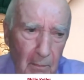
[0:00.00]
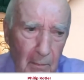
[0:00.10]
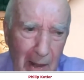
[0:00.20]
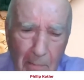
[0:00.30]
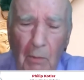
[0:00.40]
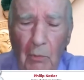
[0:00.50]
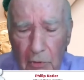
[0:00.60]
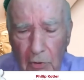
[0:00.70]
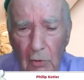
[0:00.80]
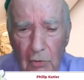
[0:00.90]
maybe
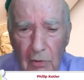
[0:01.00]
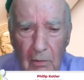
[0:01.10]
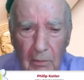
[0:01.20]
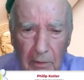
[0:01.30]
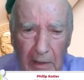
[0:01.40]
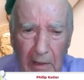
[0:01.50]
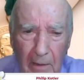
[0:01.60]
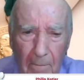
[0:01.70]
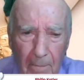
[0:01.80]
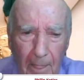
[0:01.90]
reduce
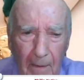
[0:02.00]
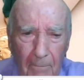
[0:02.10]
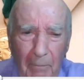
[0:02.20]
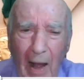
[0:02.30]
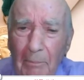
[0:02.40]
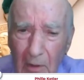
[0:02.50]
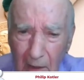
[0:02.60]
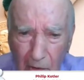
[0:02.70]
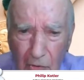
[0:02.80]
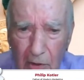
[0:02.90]
the
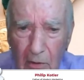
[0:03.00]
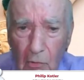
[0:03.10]
population